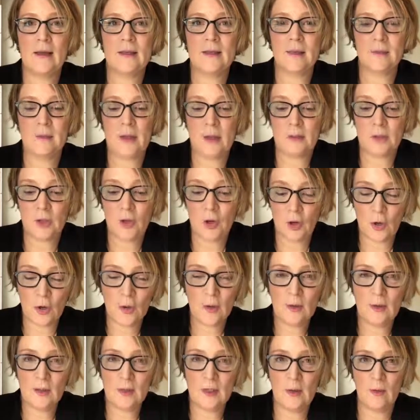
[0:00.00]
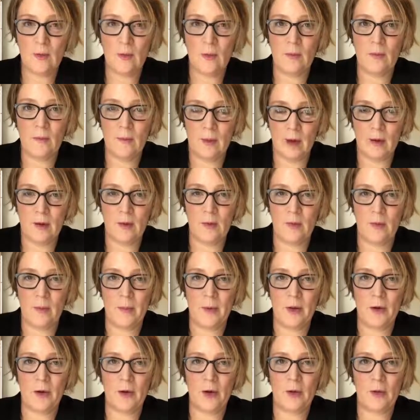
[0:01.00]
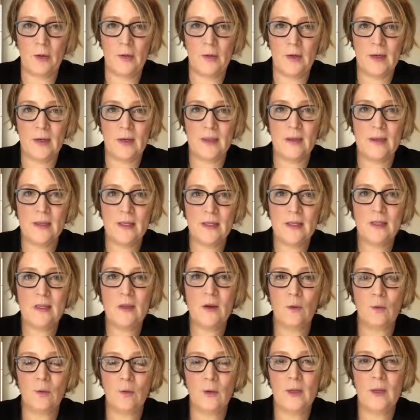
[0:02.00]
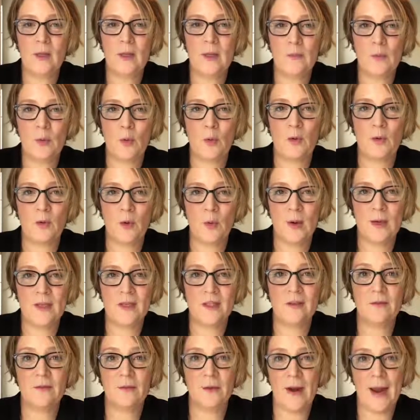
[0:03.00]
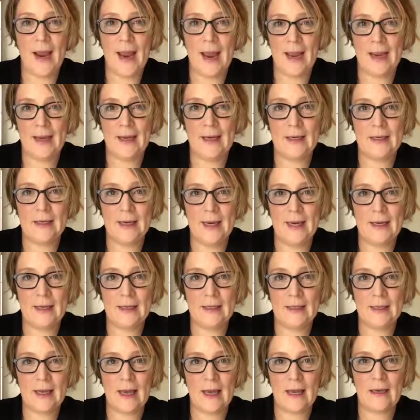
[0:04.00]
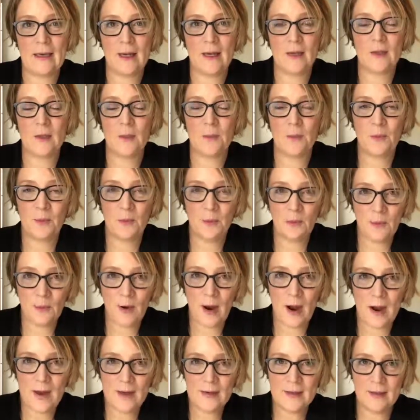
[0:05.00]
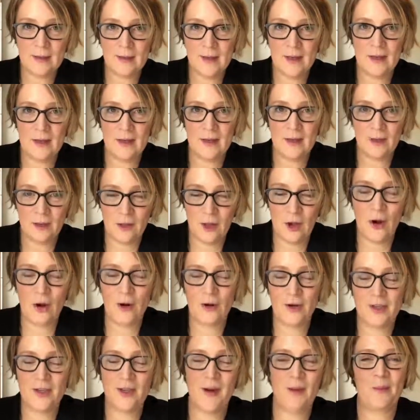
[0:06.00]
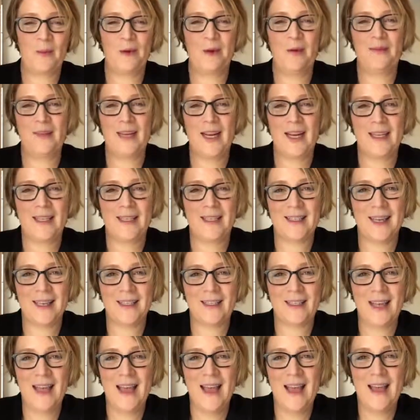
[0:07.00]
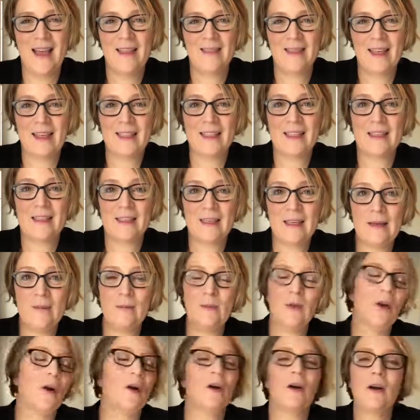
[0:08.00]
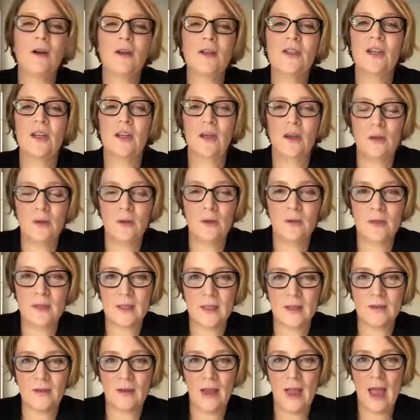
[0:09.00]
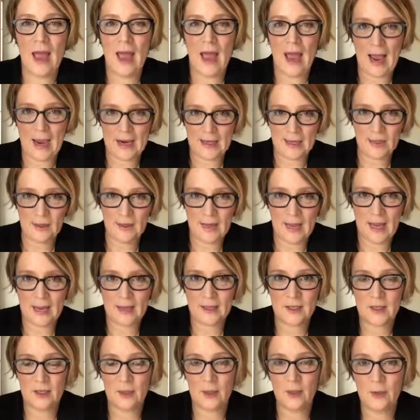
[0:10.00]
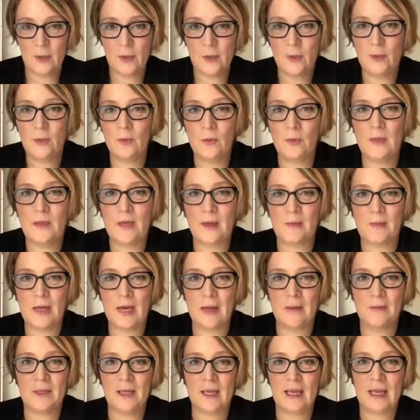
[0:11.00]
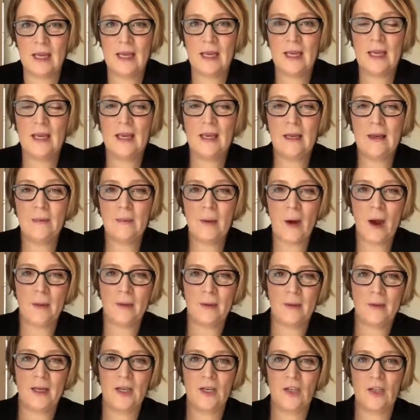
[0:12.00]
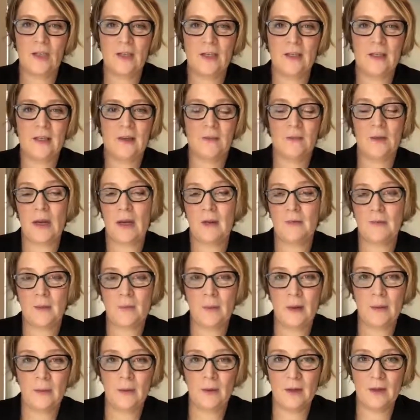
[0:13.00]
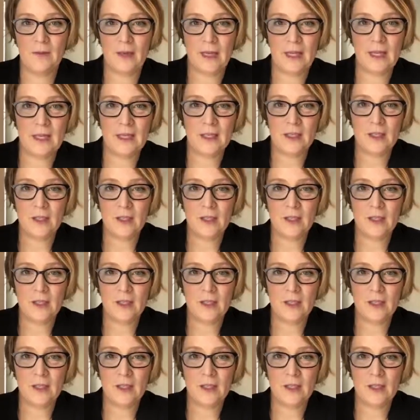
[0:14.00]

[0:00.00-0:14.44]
sometimes currently married women are included. This is a really important question for any data set. A surprisingly large number of data sets that seem large and inclusive actually exclude sometimes key populations, sometimes people living in